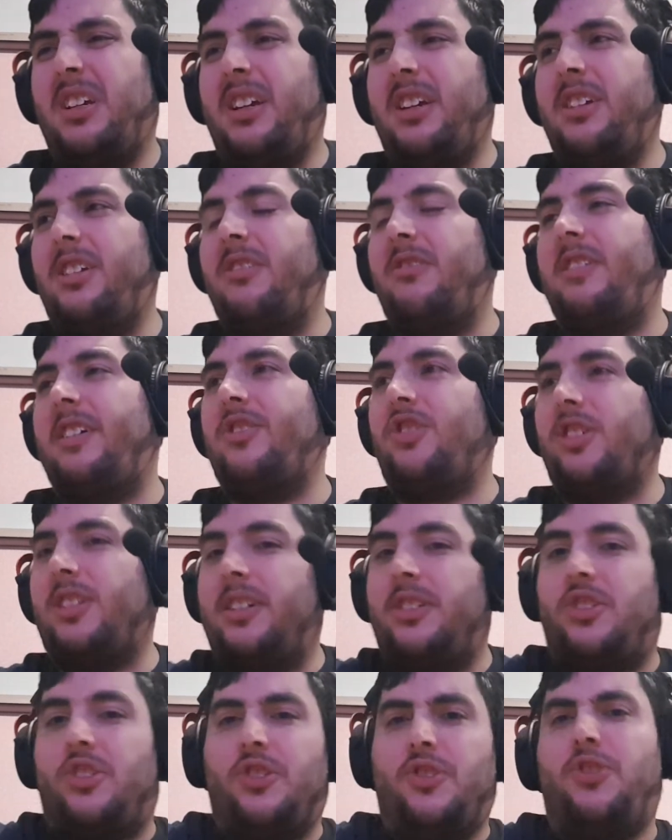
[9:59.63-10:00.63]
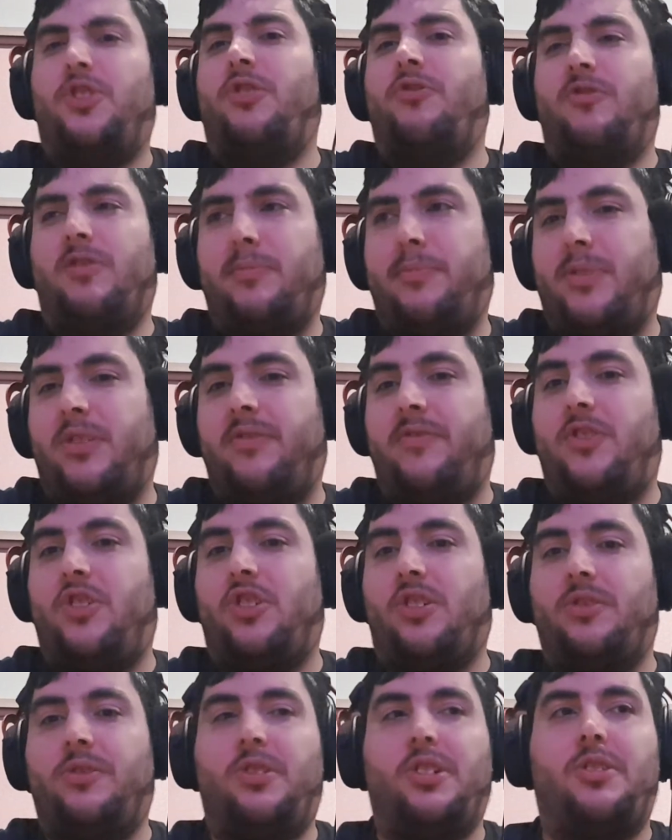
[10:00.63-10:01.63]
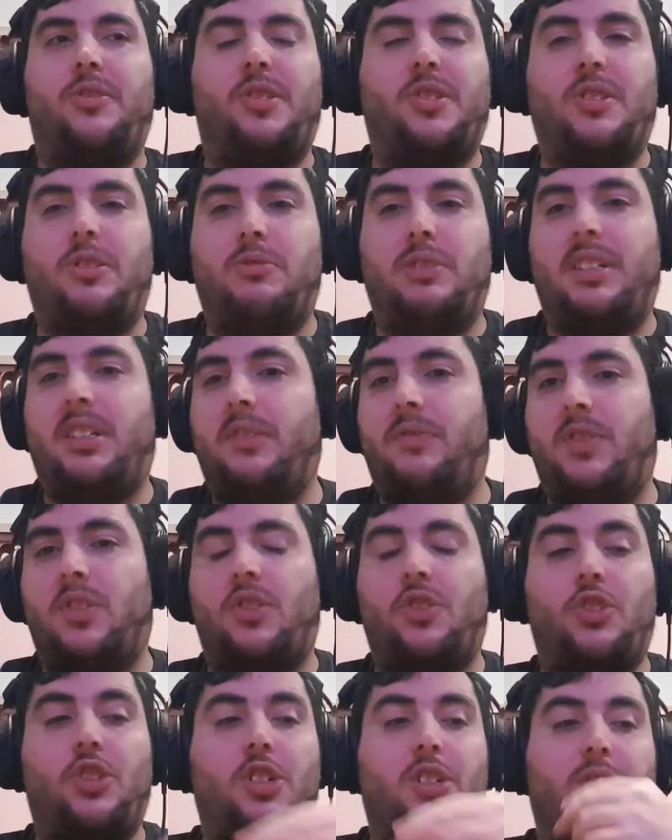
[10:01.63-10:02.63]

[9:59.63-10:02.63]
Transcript: Congratulations, she ripped off JoJo's. No one gives a shit.